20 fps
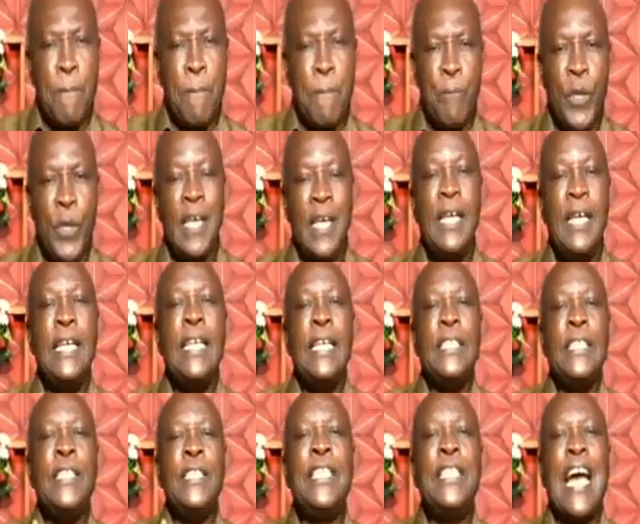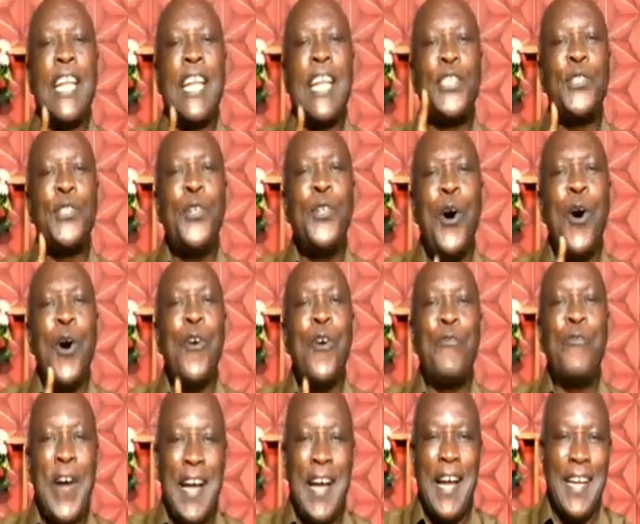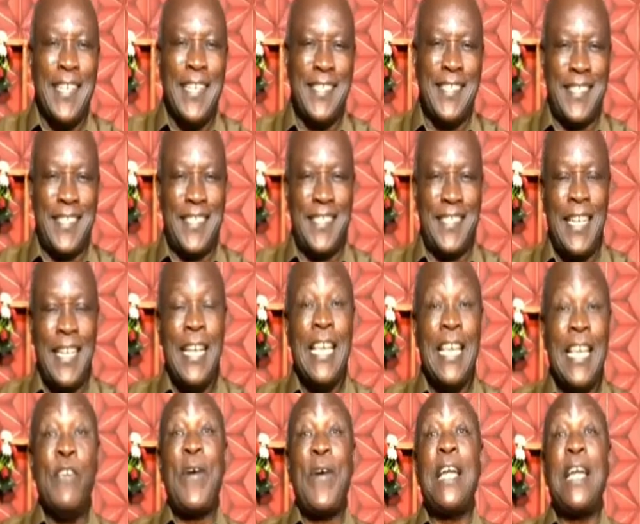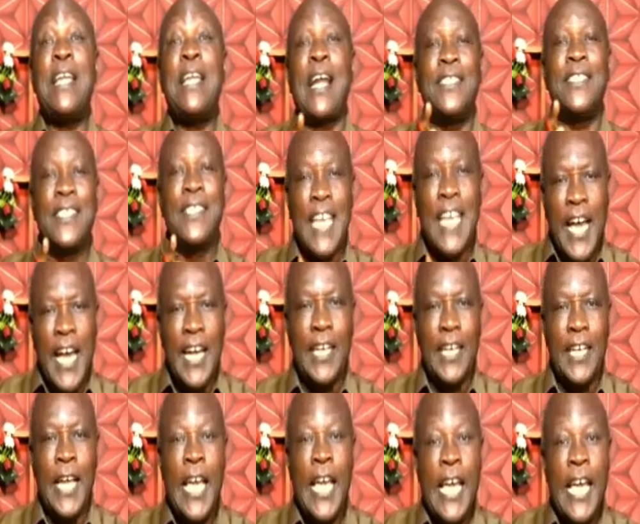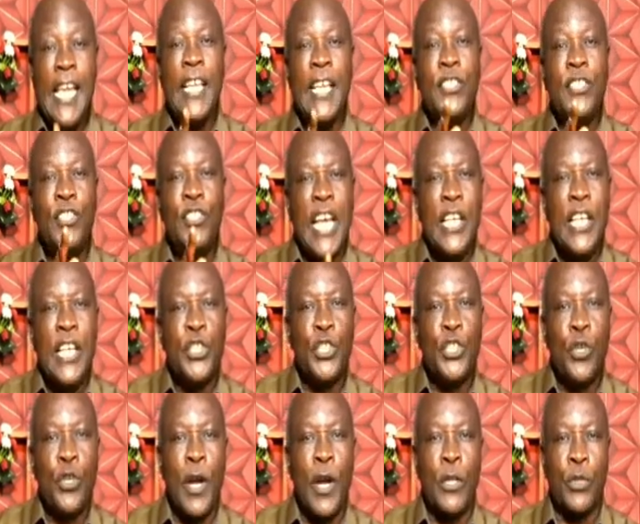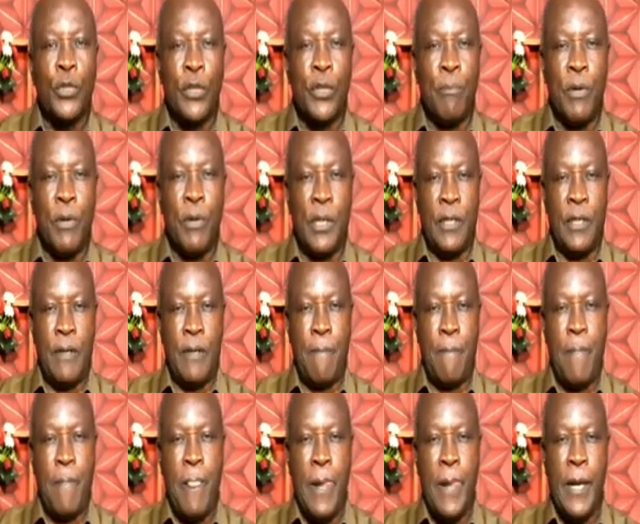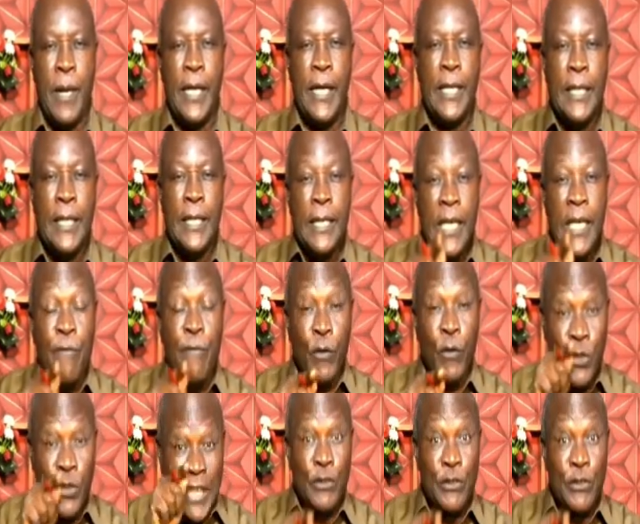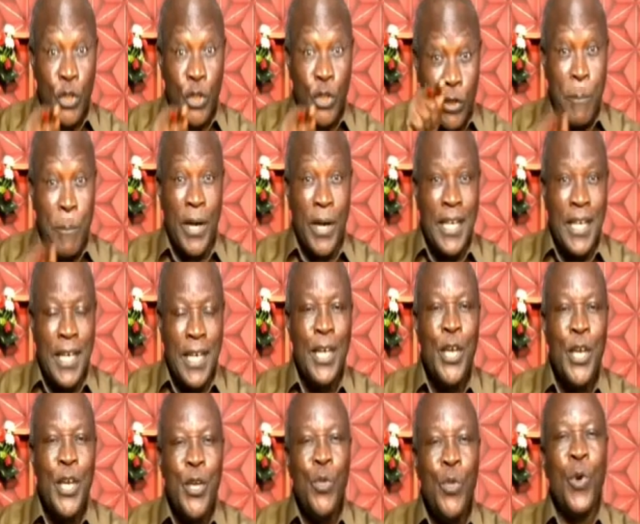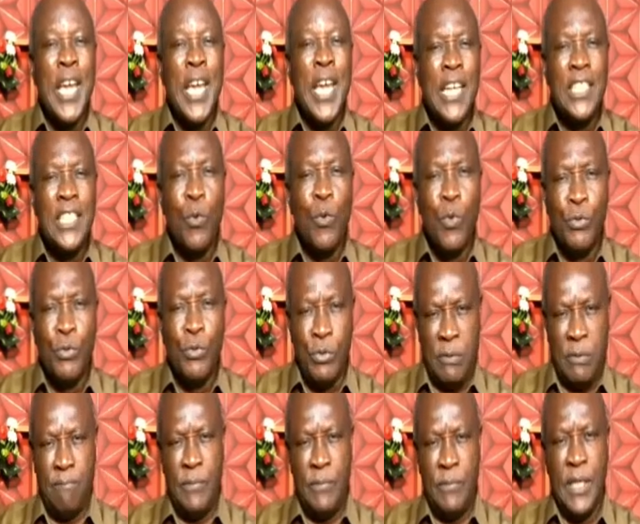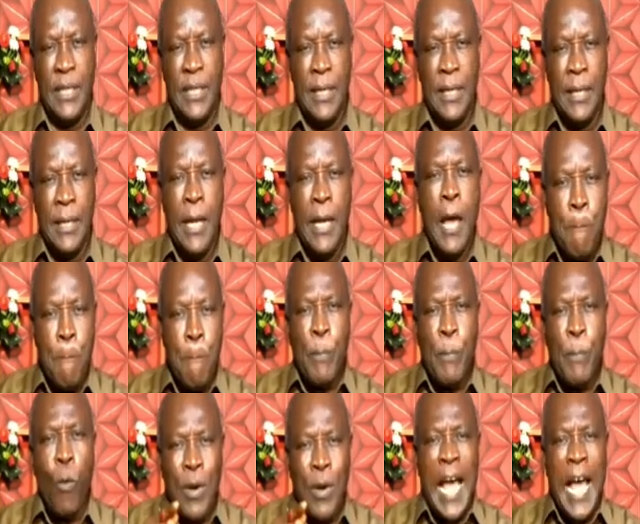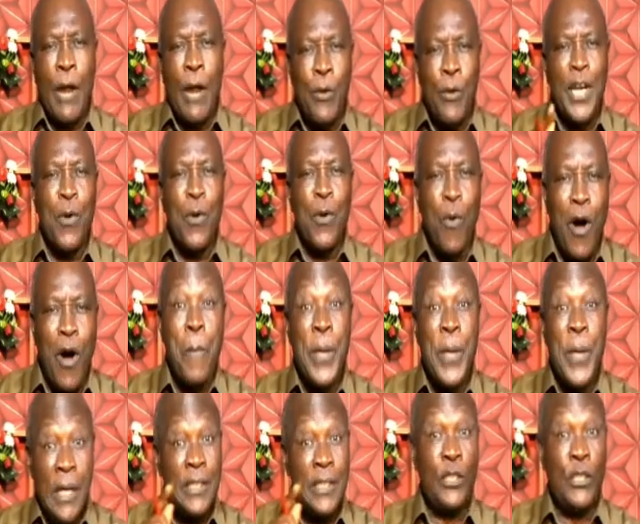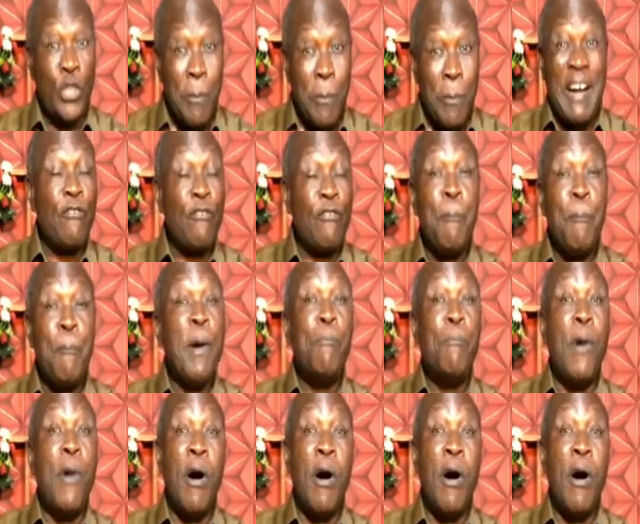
There is no offense. In fact, there is gain in saying sorry to somebody. If you say sorry to somebody, you heal the wound. People who are doing the war, some have not been mourned.